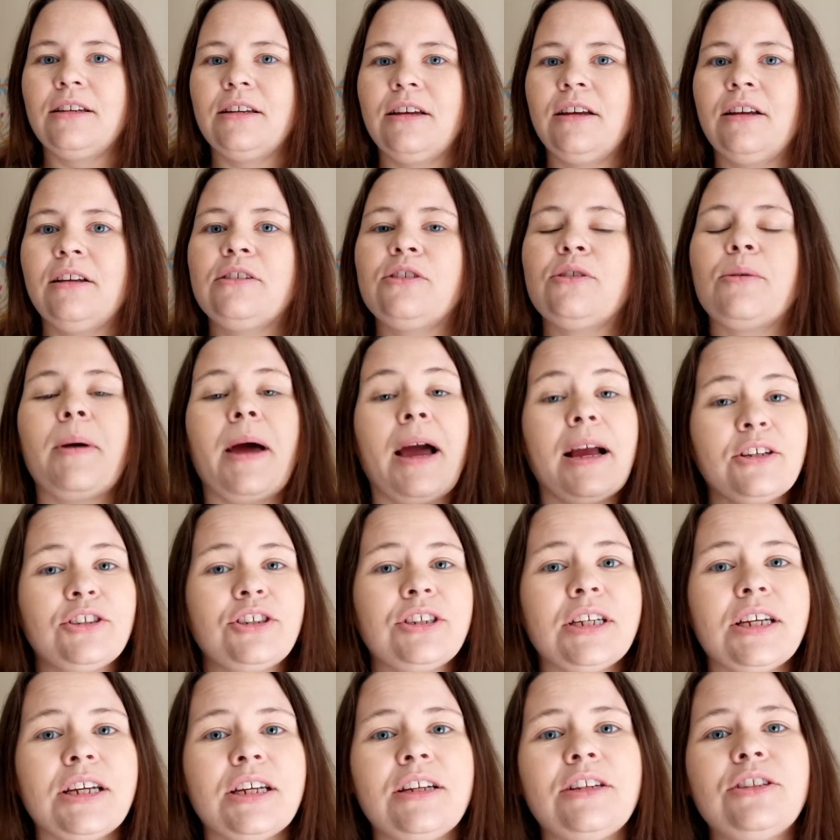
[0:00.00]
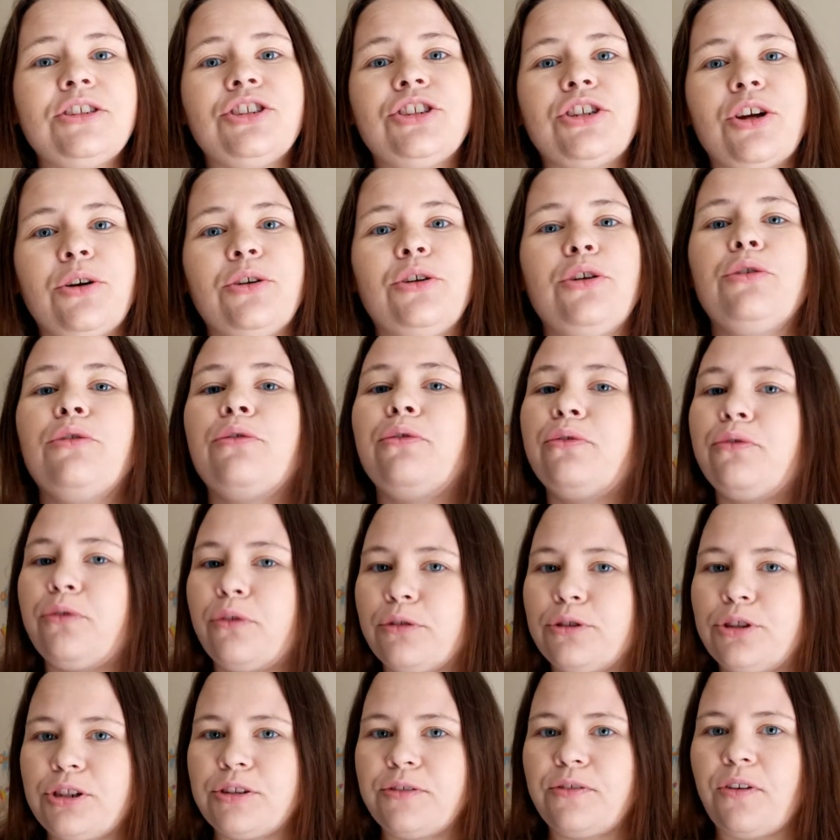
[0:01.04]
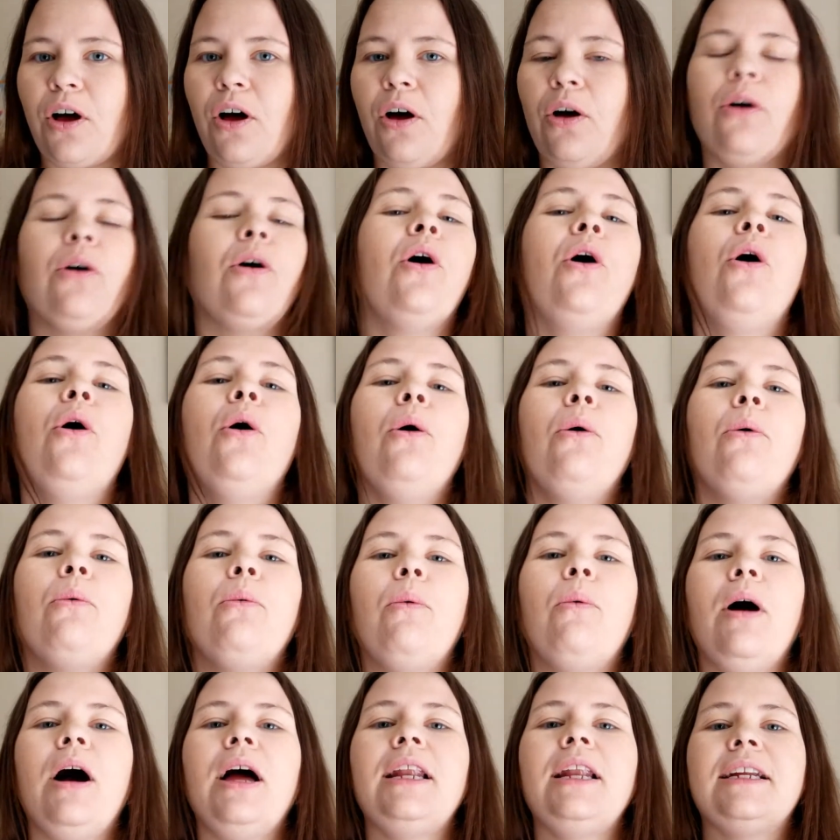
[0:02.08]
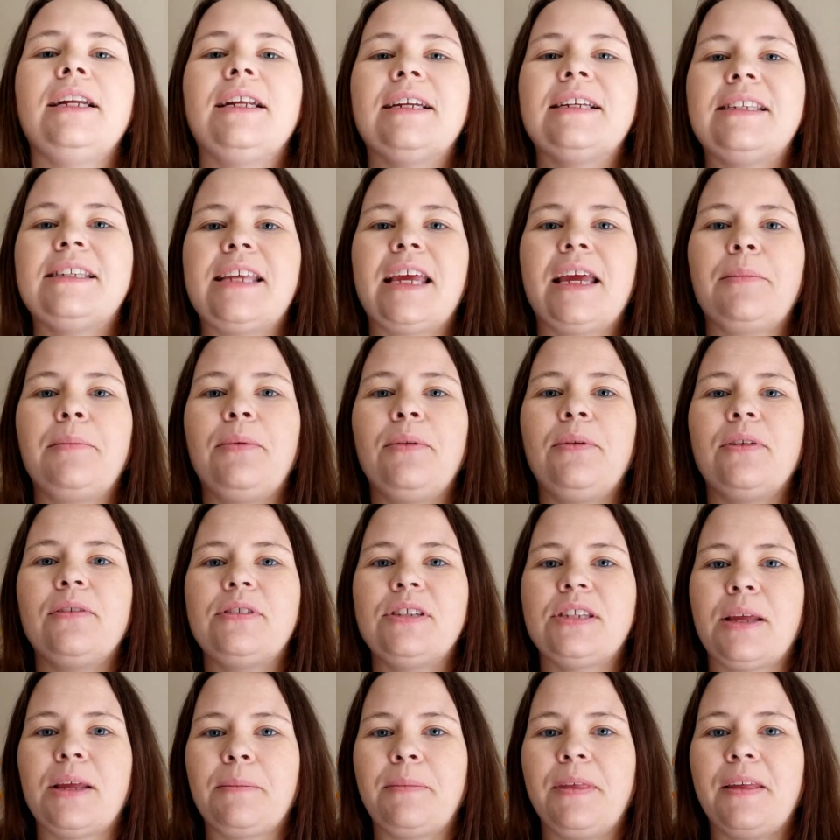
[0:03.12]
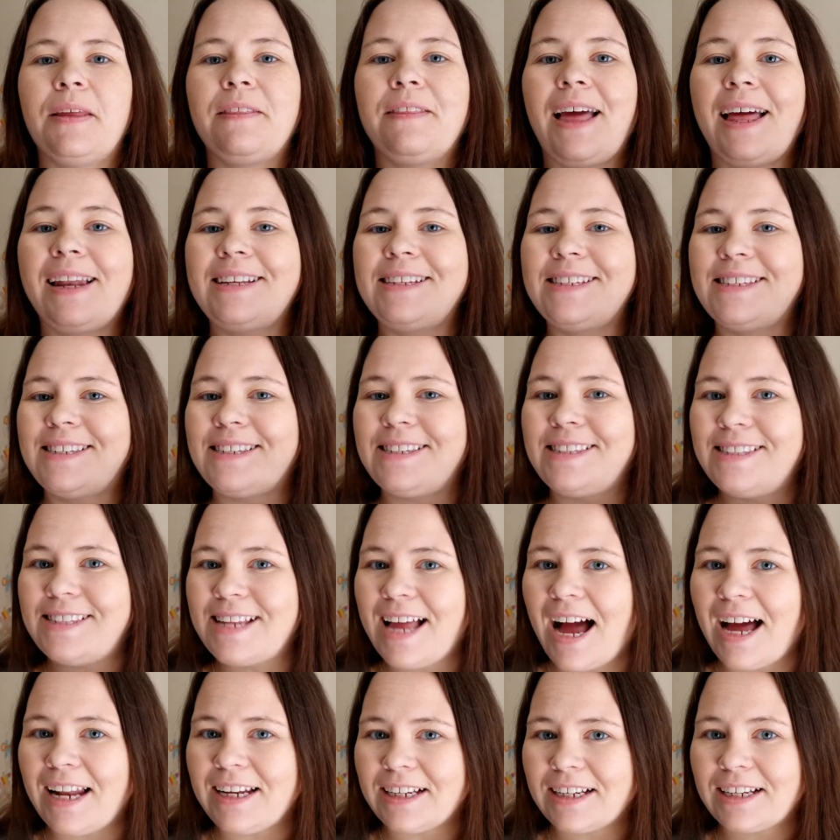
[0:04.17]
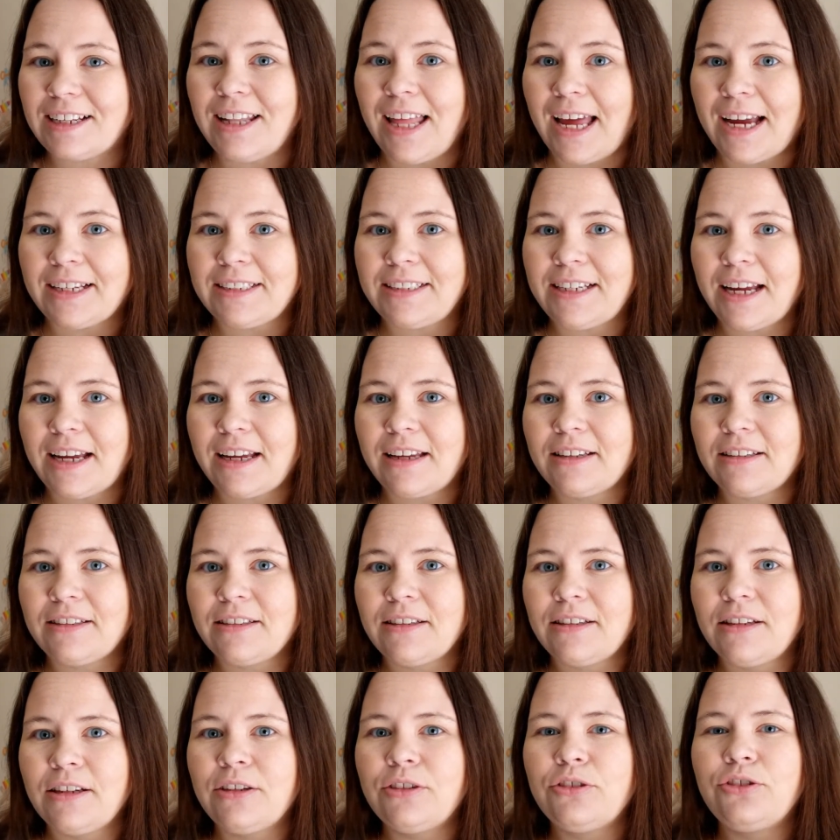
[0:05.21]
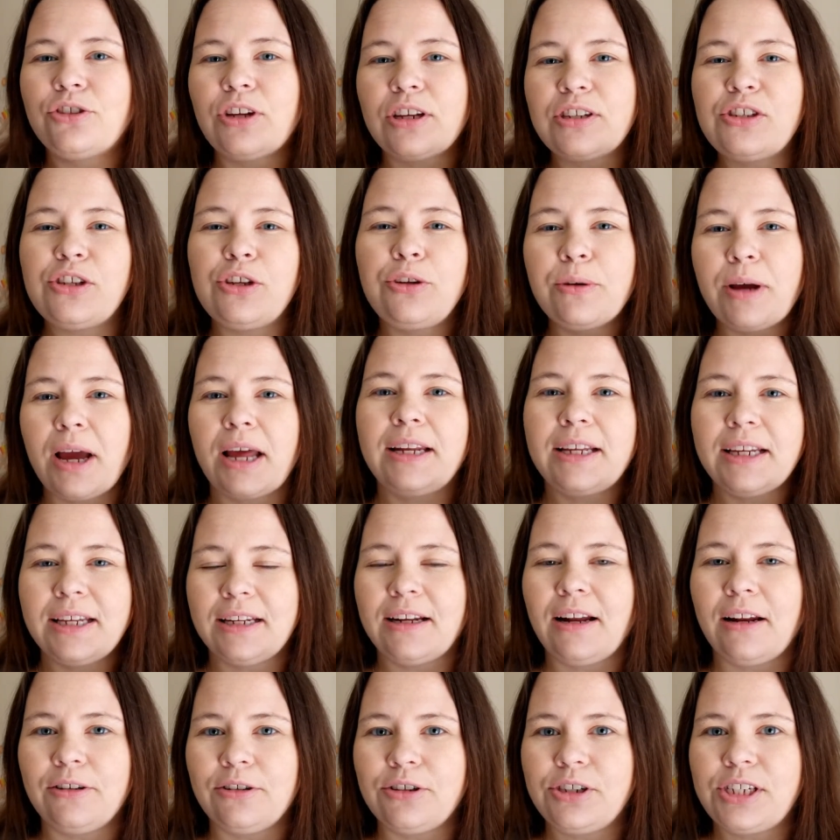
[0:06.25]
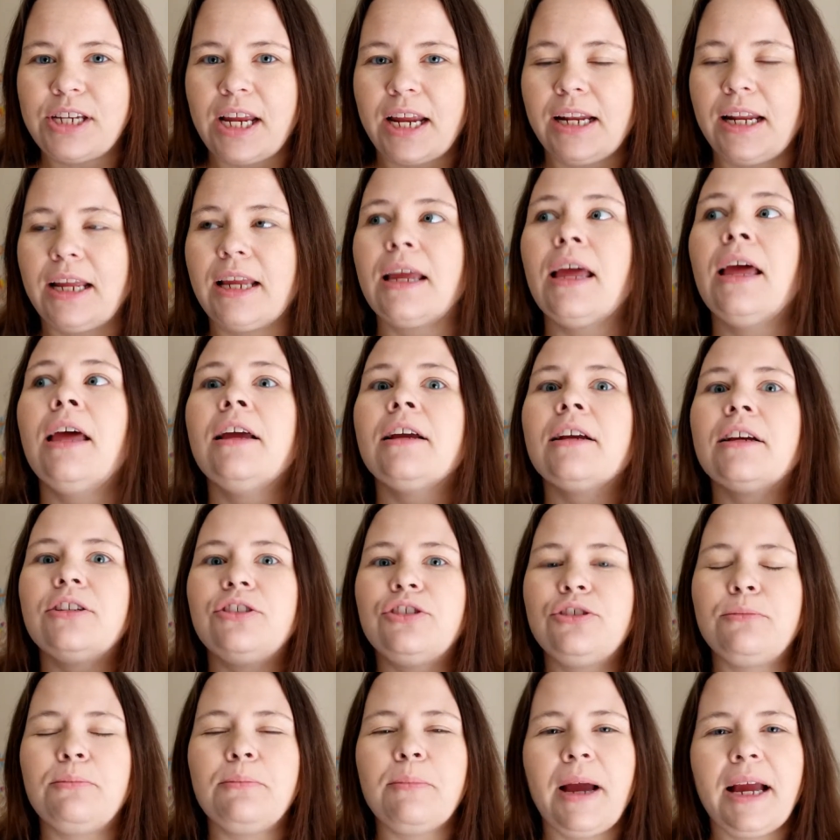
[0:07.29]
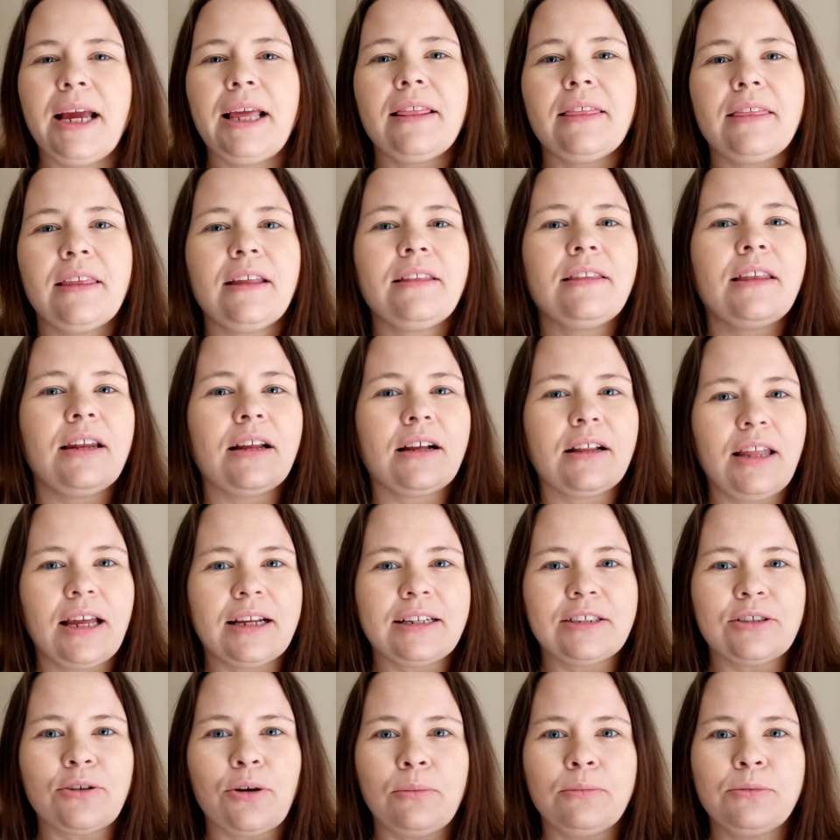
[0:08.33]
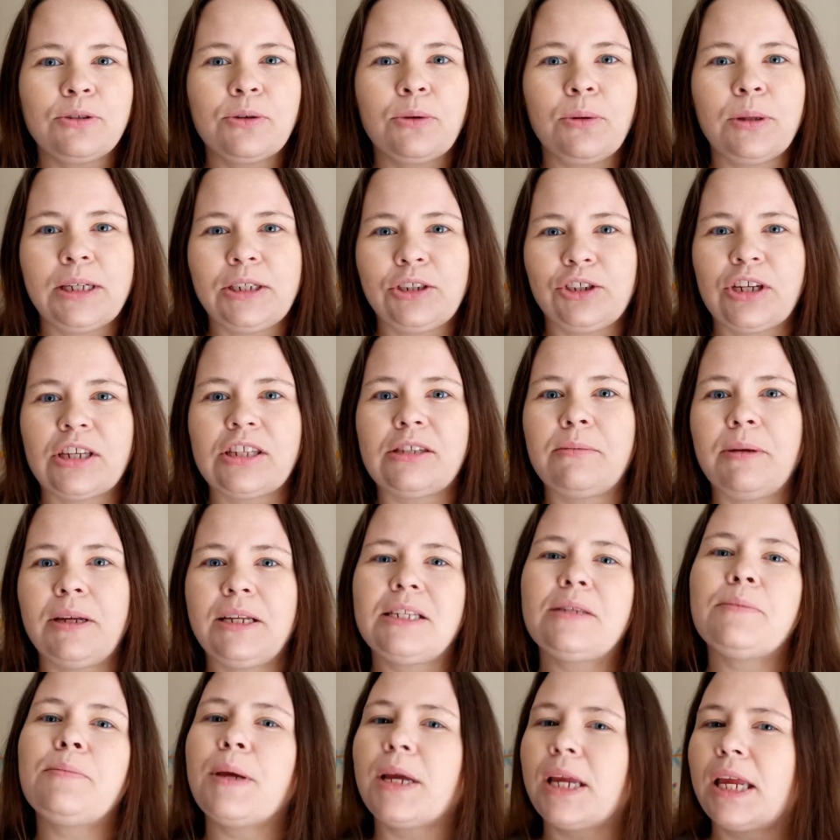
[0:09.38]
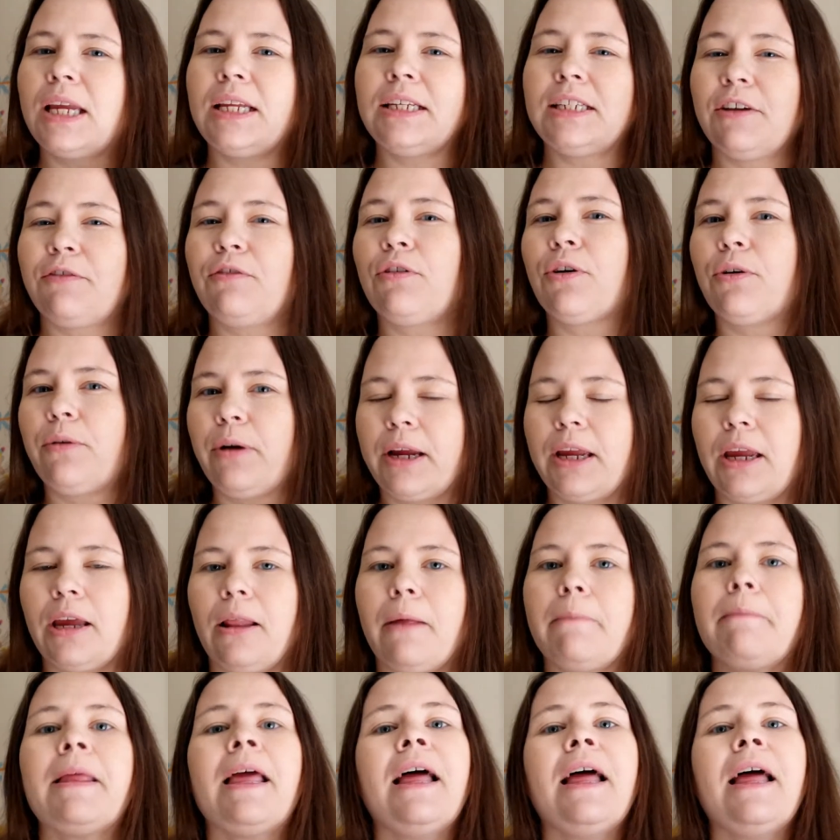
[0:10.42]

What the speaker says: So I'm actually going to show you, first of all, what an example of something that is not eclectic, just so you kind of get an understanding. Because you might think that eclectic homeschooling just means picking different curriculum.